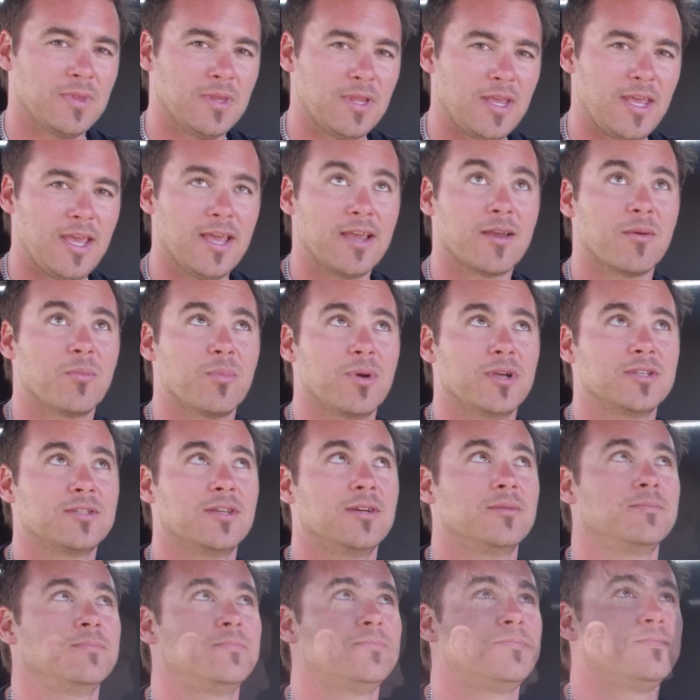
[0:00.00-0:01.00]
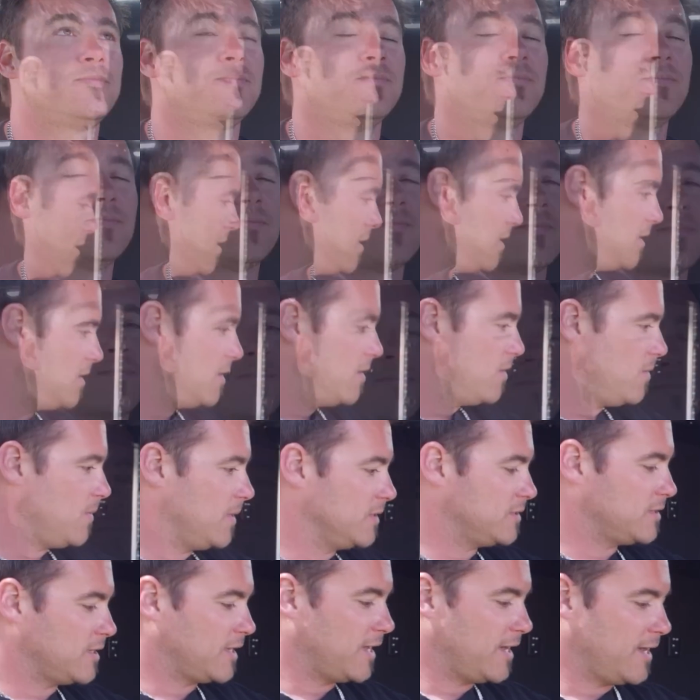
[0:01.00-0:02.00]
air compressor.
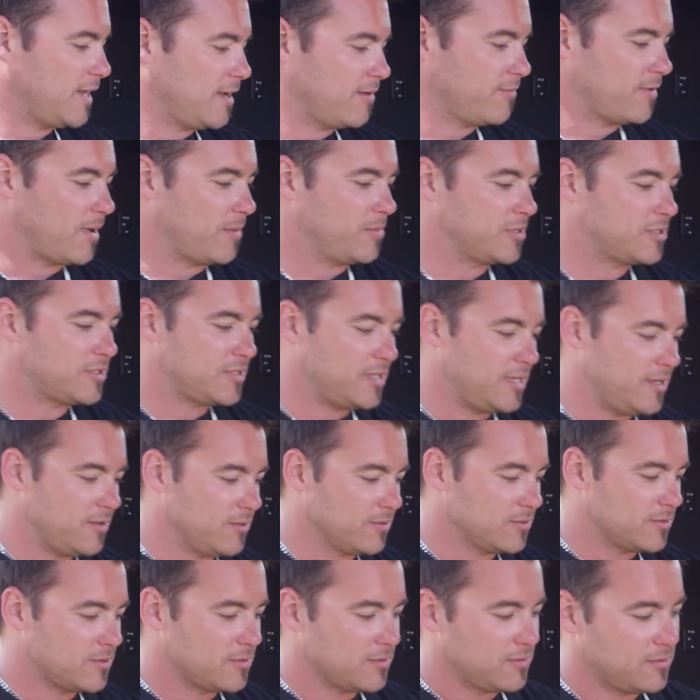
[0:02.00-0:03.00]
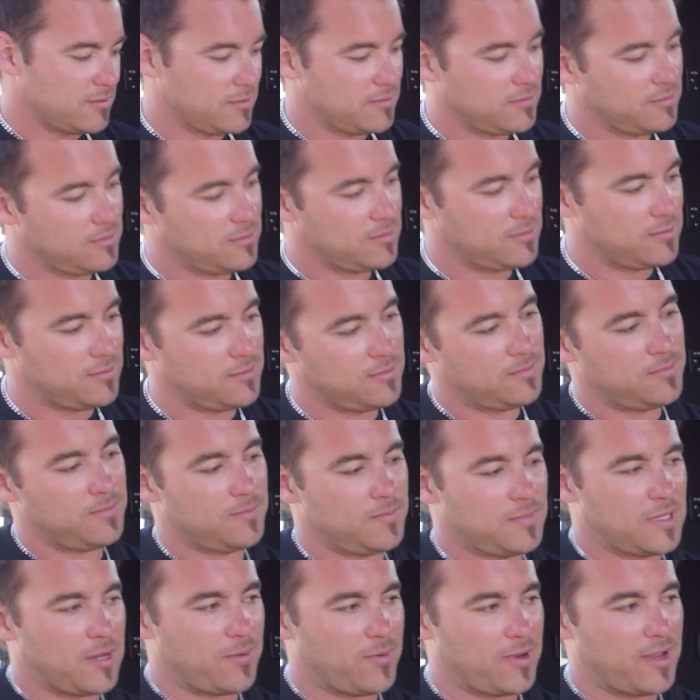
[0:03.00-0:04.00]
Once again, our rubber seals
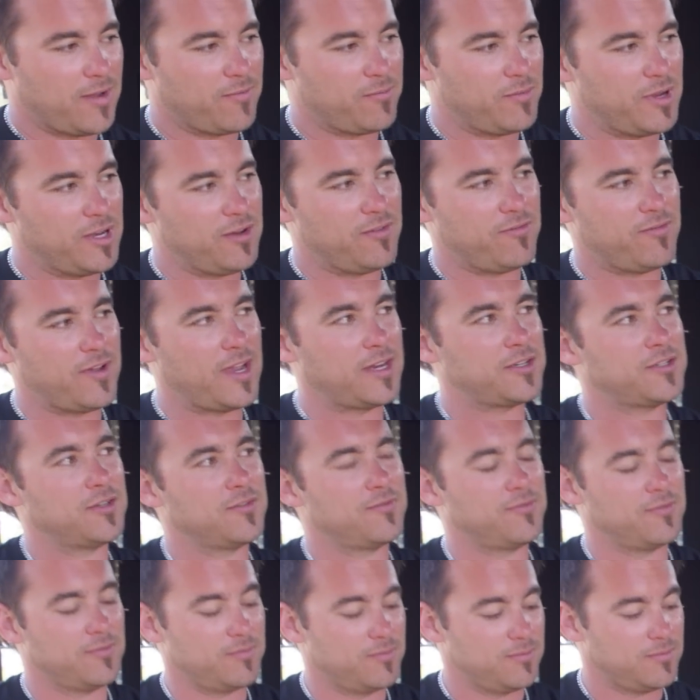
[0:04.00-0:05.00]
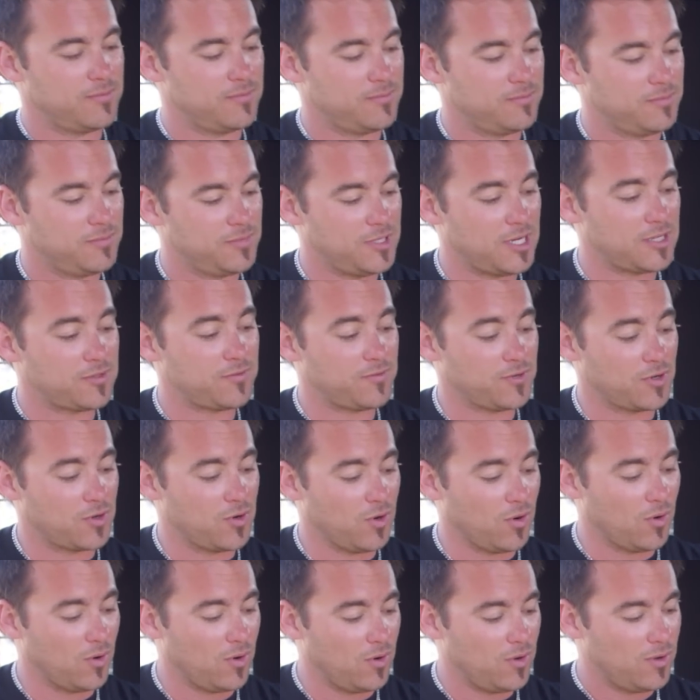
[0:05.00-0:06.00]
that we have manufactured just for
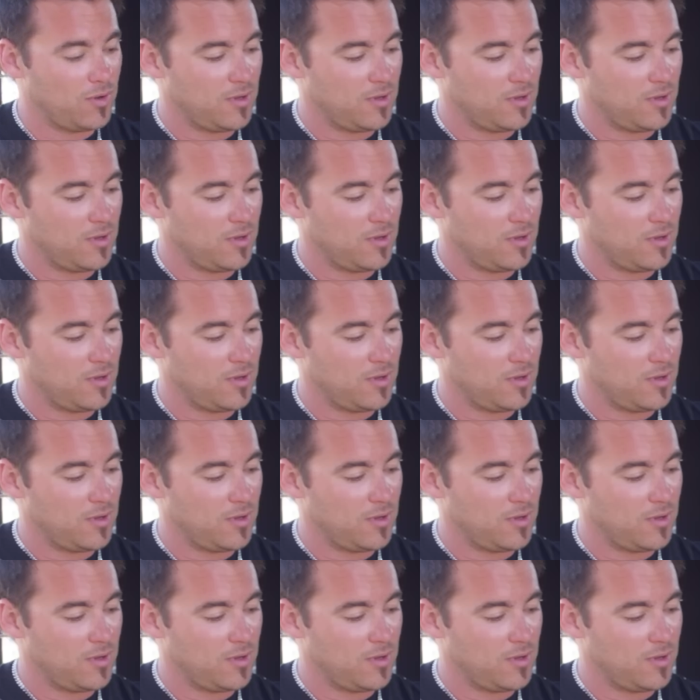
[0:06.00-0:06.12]
Core.